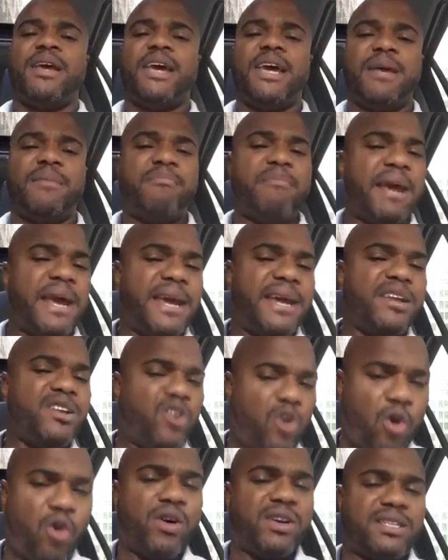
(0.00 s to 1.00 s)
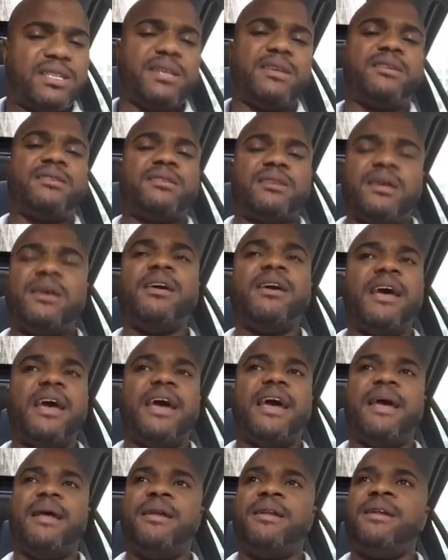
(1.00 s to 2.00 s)
It made noises
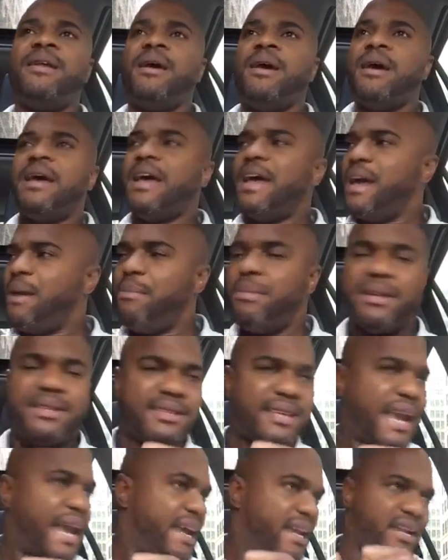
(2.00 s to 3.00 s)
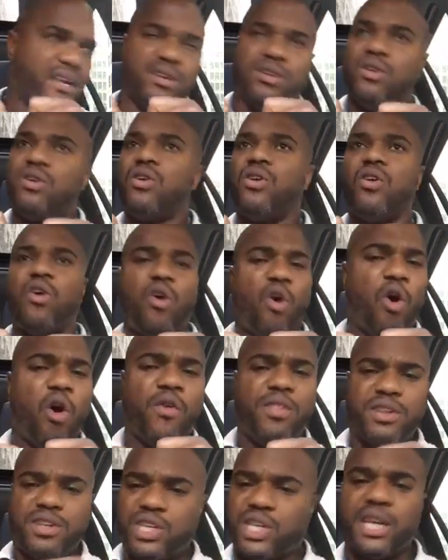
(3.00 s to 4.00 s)
and imitated
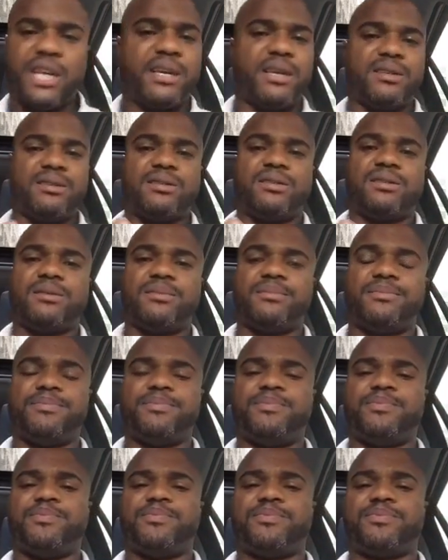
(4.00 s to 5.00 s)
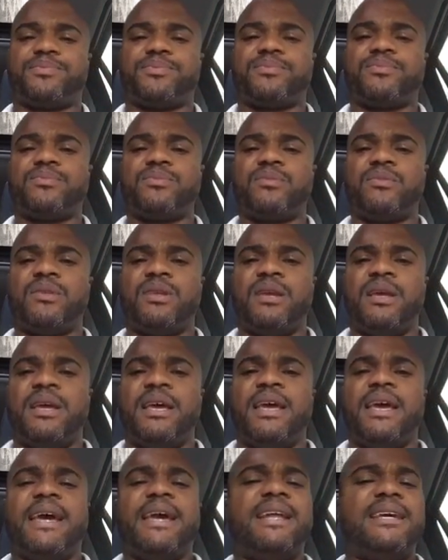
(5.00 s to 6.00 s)
all the chickens.
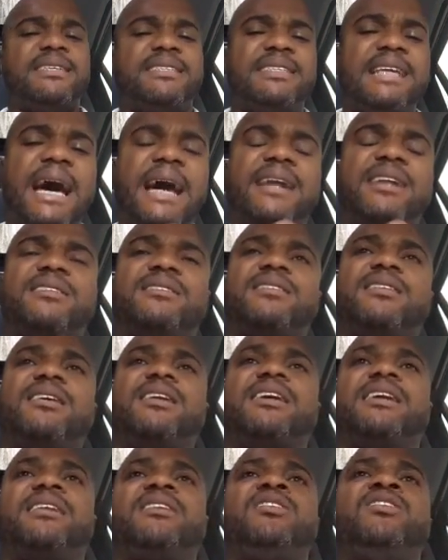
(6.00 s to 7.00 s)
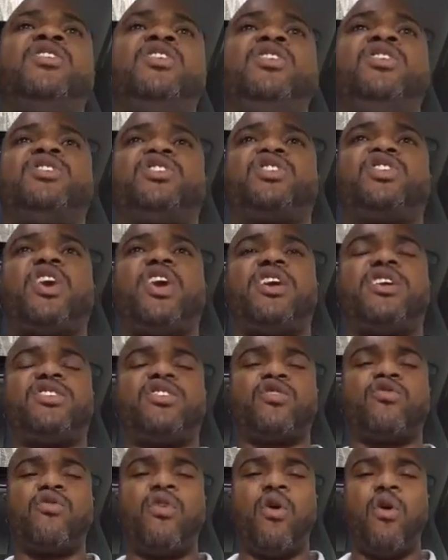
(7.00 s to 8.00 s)
It is not until it started
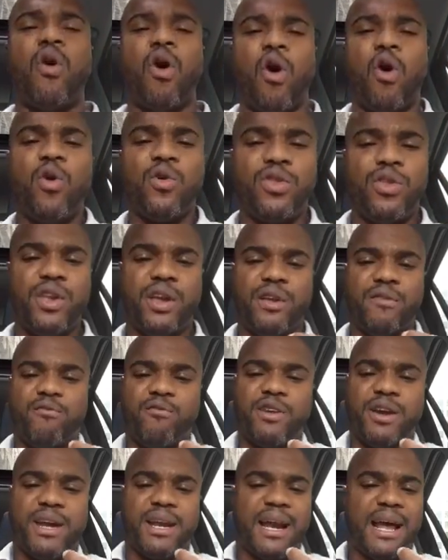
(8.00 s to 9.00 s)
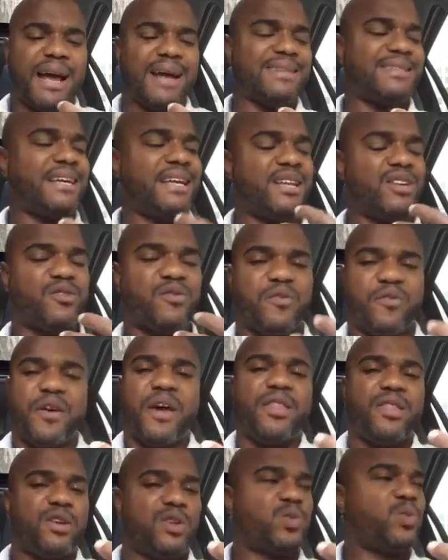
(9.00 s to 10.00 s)
to grow older and realized that its
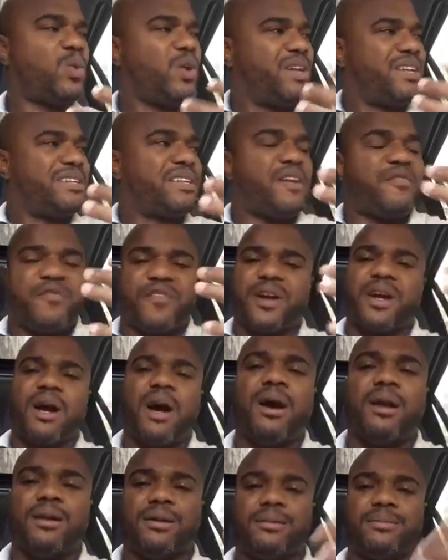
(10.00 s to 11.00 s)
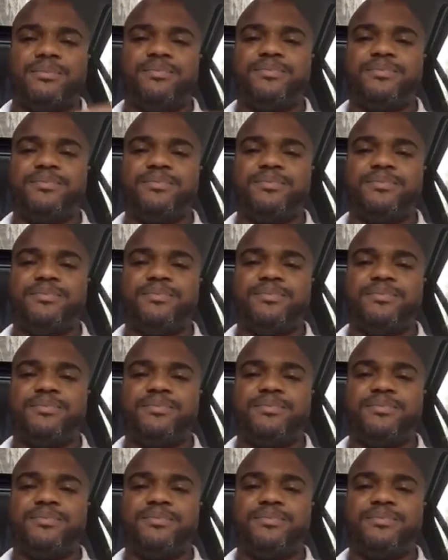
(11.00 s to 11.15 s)
feathers were a different color,